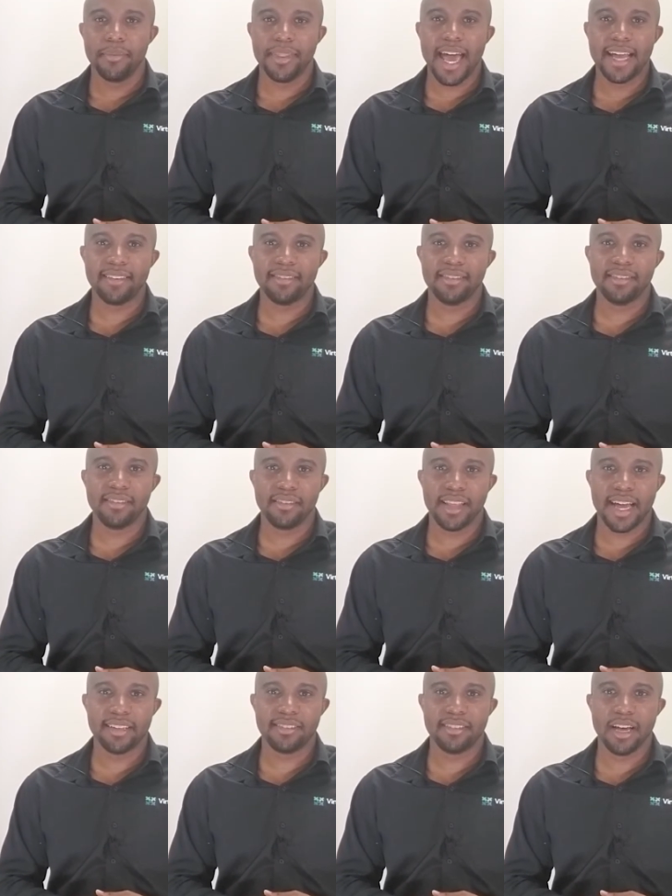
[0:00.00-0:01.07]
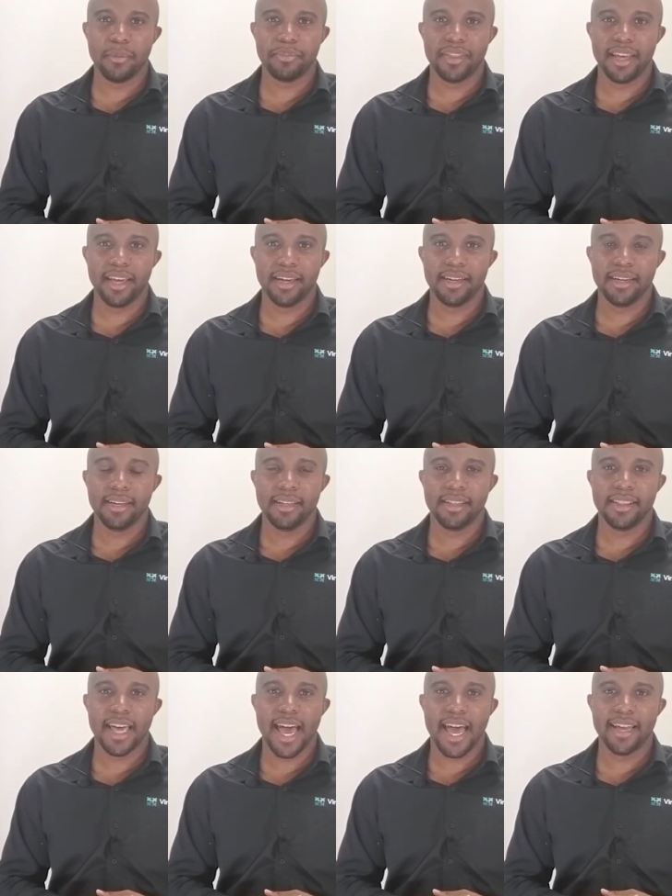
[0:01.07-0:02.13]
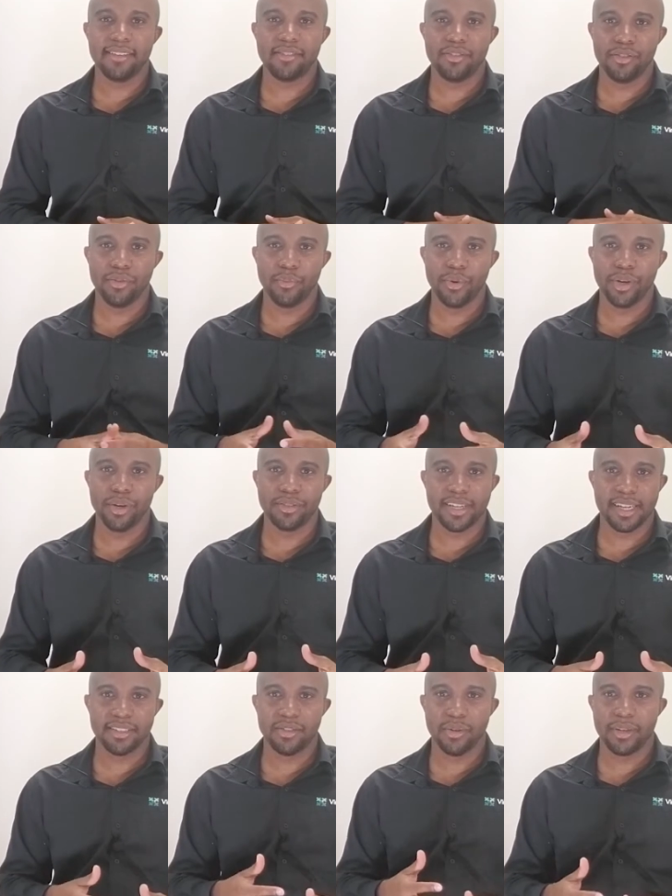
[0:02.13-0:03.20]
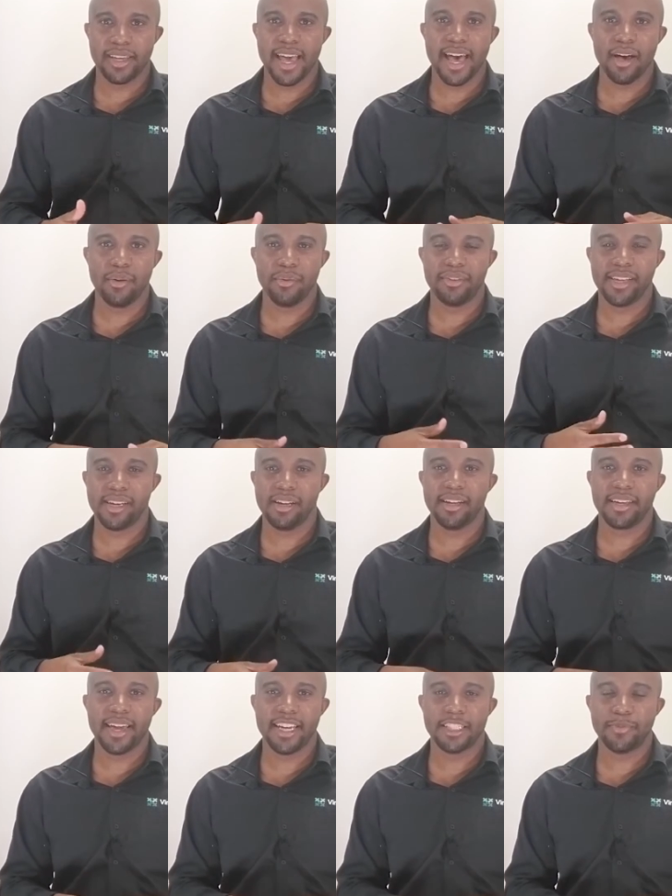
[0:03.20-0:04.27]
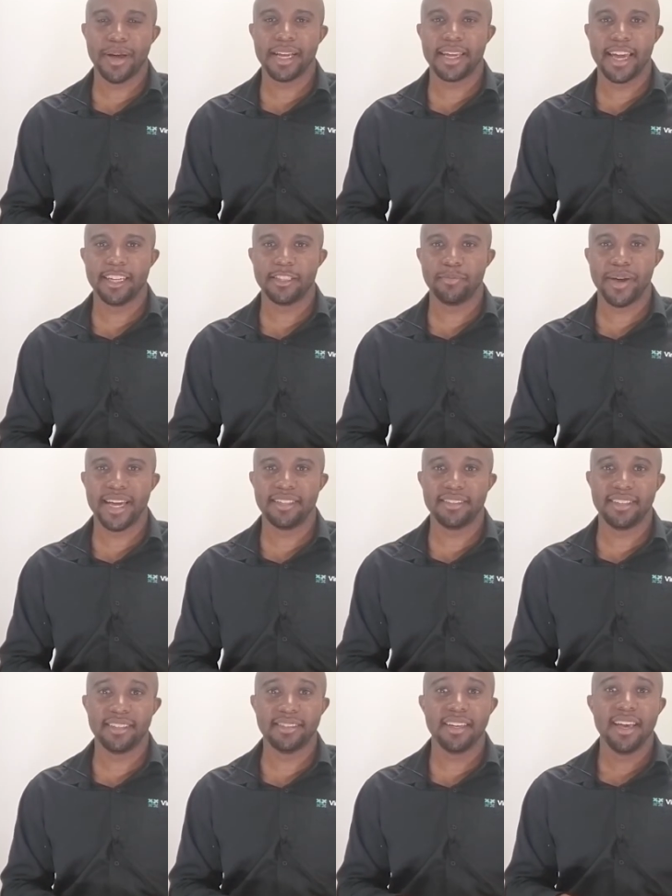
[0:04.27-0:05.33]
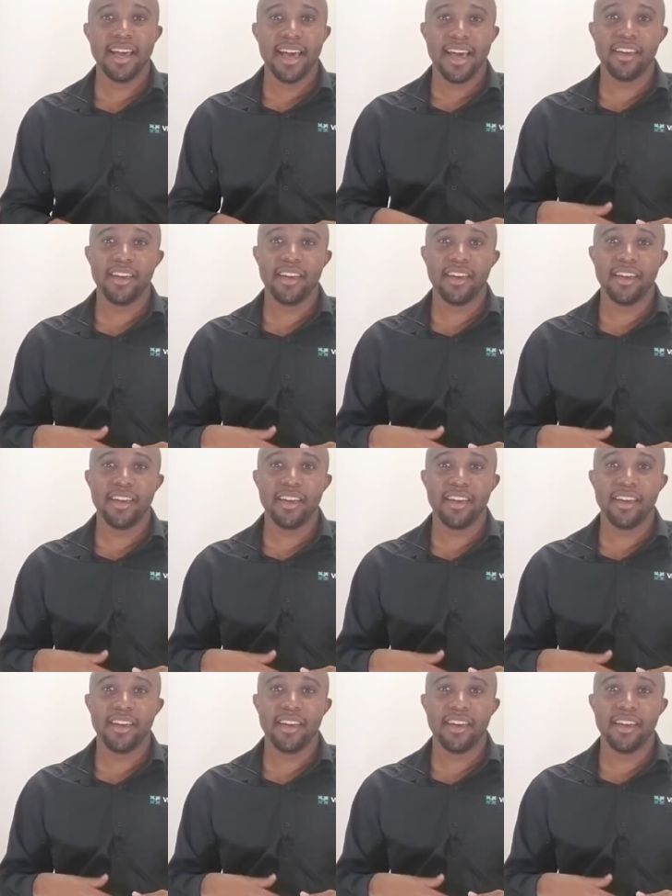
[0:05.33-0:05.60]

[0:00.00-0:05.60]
that's something that we'll take into account, and we'll take on a case-by-case basis.